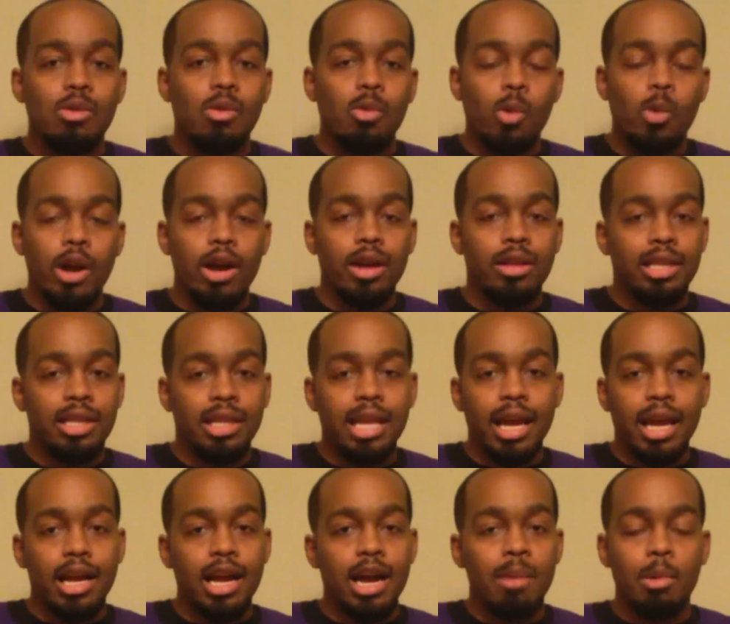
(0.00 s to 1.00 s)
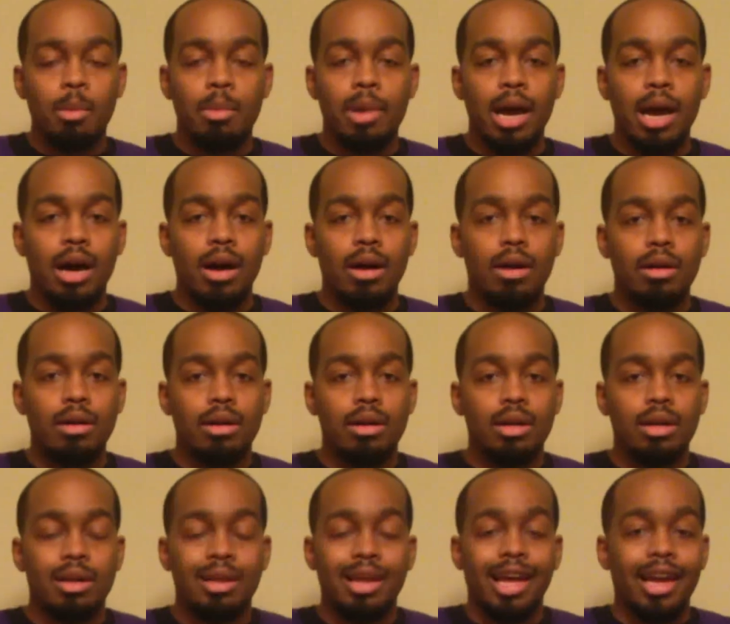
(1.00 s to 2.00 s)
where did that come about?
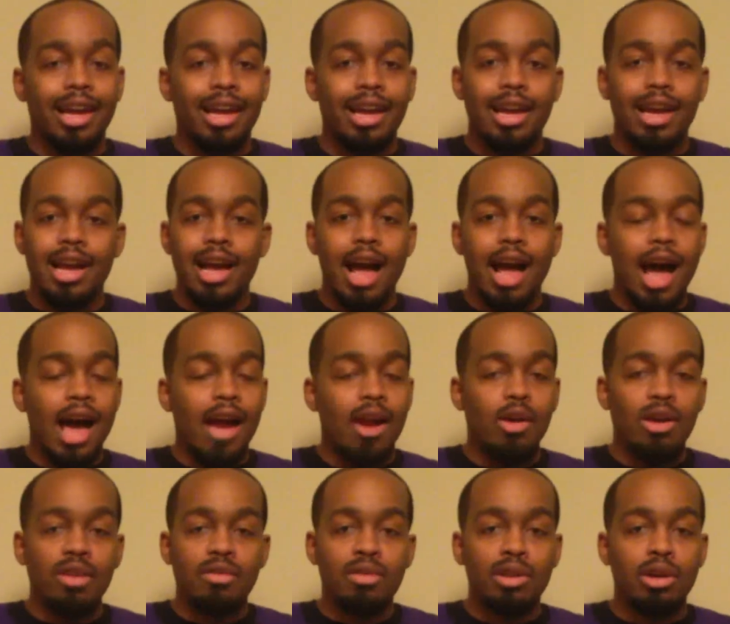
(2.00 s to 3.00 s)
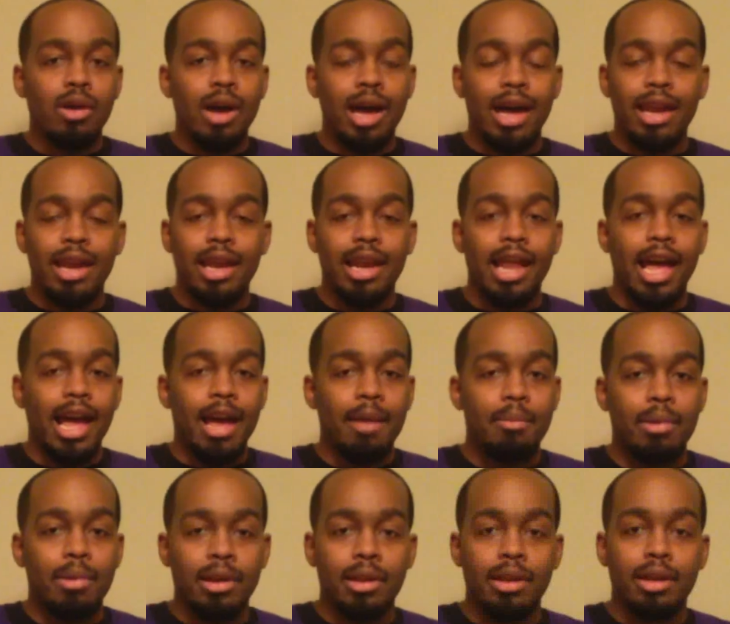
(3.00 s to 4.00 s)
Like, I don't even know how that
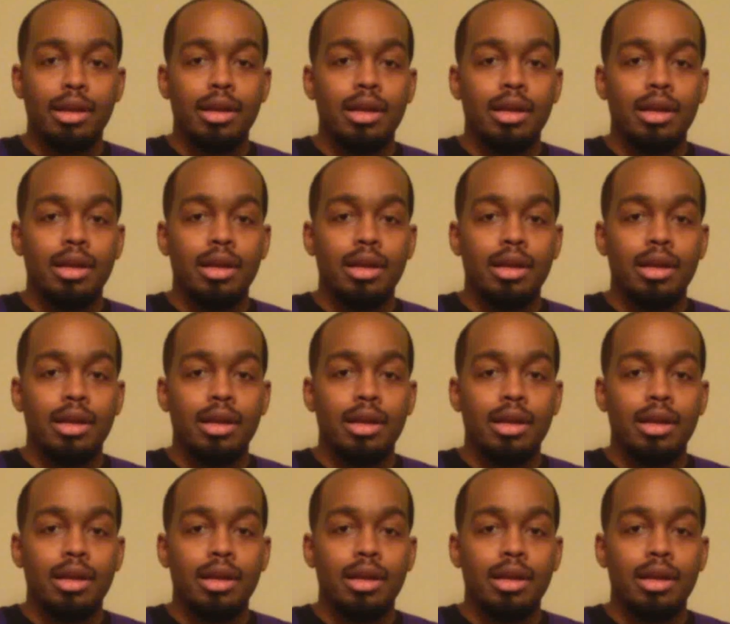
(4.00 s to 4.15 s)
happened